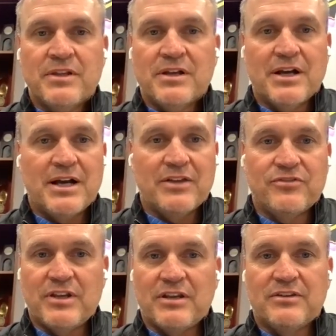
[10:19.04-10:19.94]
I
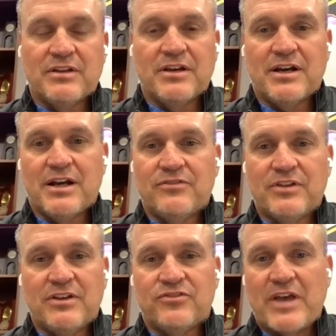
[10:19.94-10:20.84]
said it
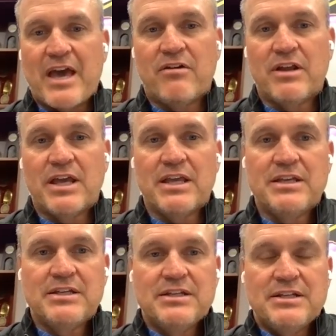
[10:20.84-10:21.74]
Saturday.
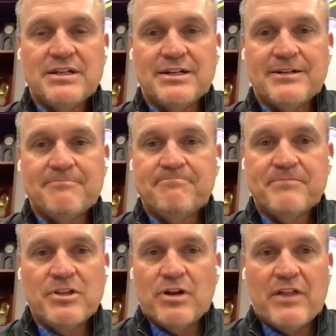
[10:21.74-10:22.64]
I
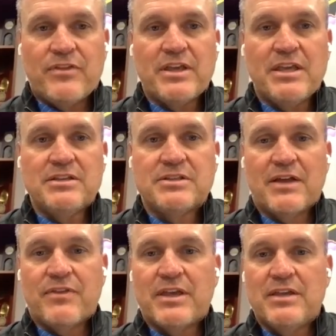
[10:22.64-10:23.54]
think he's
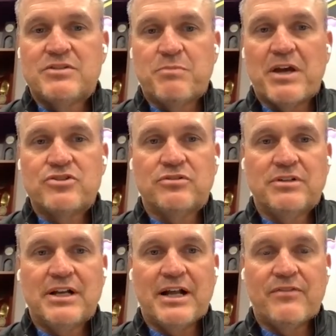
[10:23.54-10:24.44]

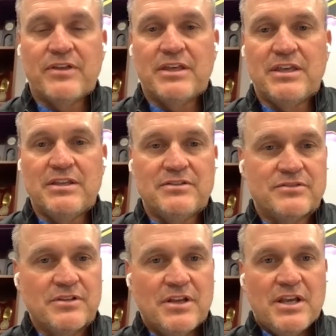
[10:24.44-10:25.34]
special. And I think
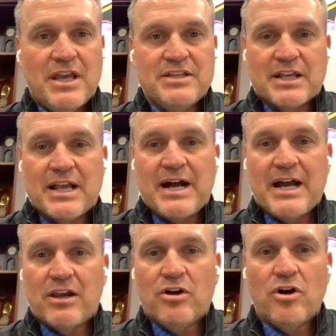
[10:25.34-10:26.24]
he's a
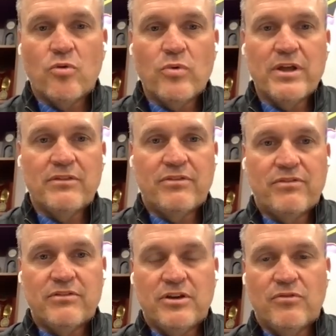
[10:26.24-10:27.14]
guy along with,
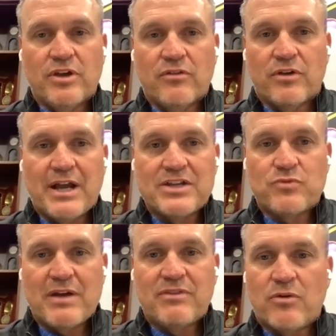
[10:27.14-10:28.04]
you know, the other
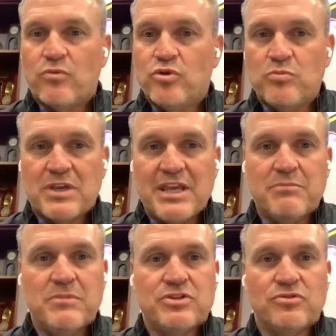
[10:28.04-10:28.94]
guys we have in that room.
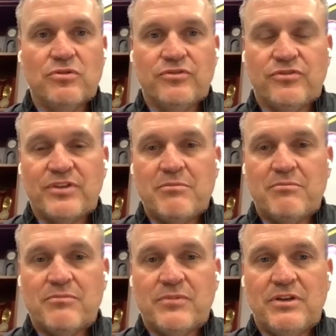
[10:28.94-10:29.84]
Keaton Mitchell's the
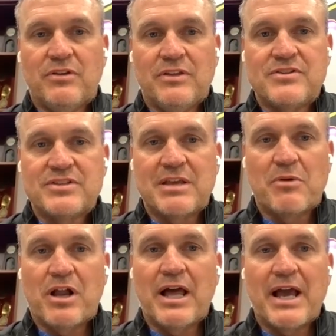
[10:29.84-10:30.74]
same, you know, in the
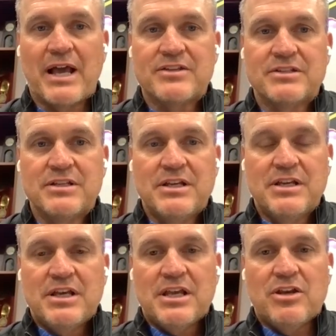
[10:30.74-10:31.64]
same class.
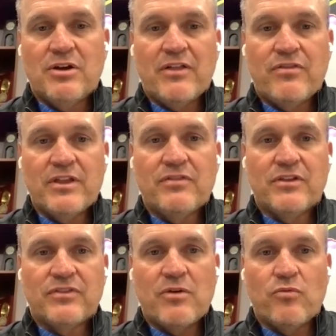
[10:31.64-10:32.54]
You know, I think
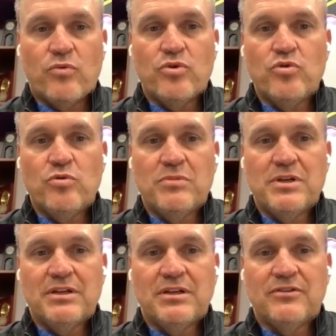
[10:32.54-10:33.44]
that room
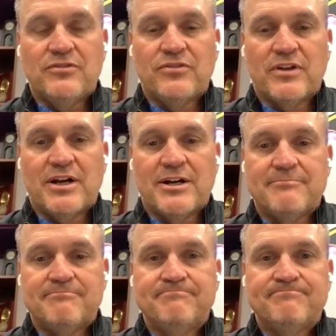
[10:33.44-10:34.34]
is,
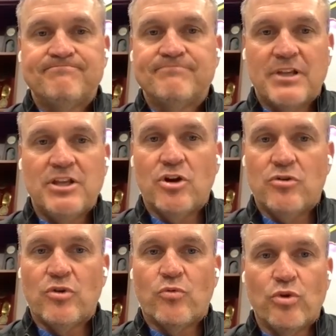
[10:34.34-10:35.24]
you know,
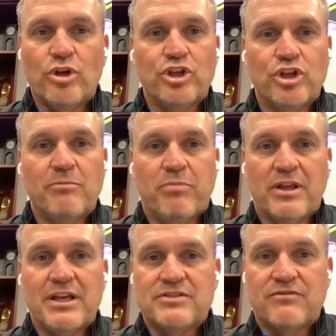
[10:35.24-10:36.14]
in a really good
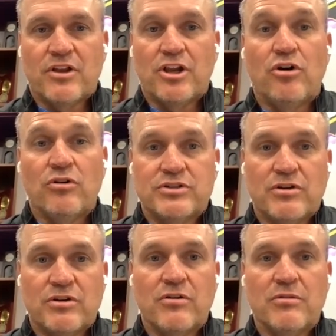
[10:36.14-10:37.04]
place for the long
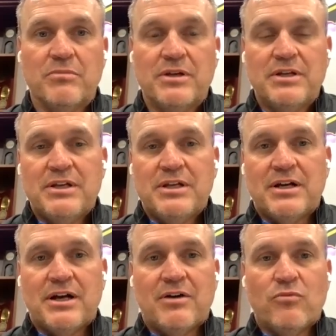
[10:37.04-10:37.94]
term
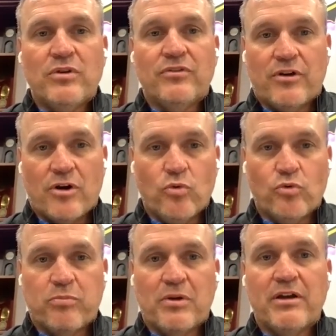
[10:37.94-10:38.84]
with our
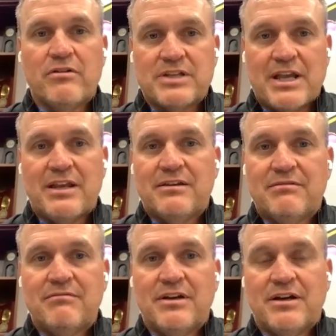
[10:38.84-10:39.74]
older players and
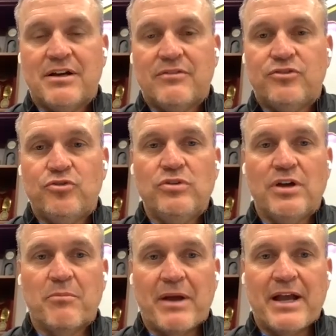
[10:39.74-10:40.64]
the two
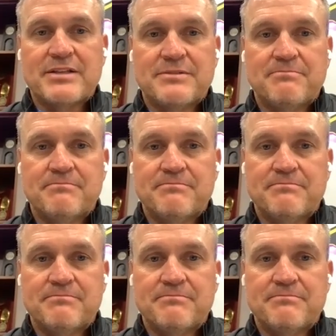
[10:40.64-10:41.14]
young backs.